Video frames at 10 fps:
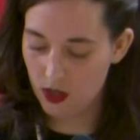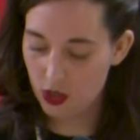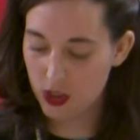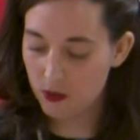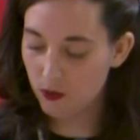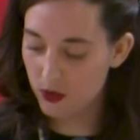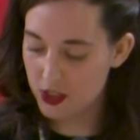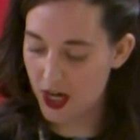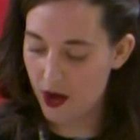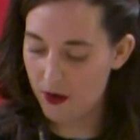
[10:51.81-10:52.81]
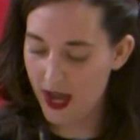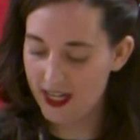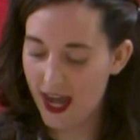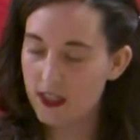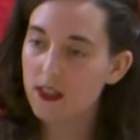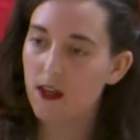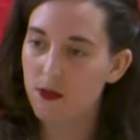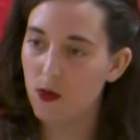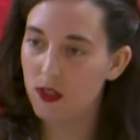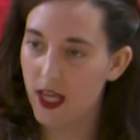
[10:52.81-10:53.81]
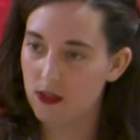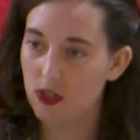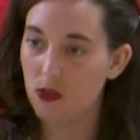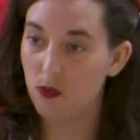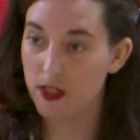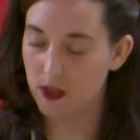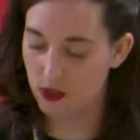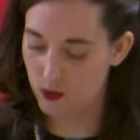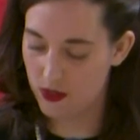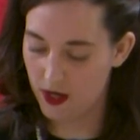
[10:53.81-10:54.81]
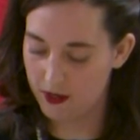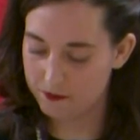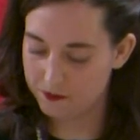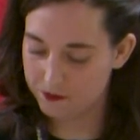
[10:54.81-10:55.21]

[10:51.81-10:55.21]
she will reach out and ask if you would like to do research with her.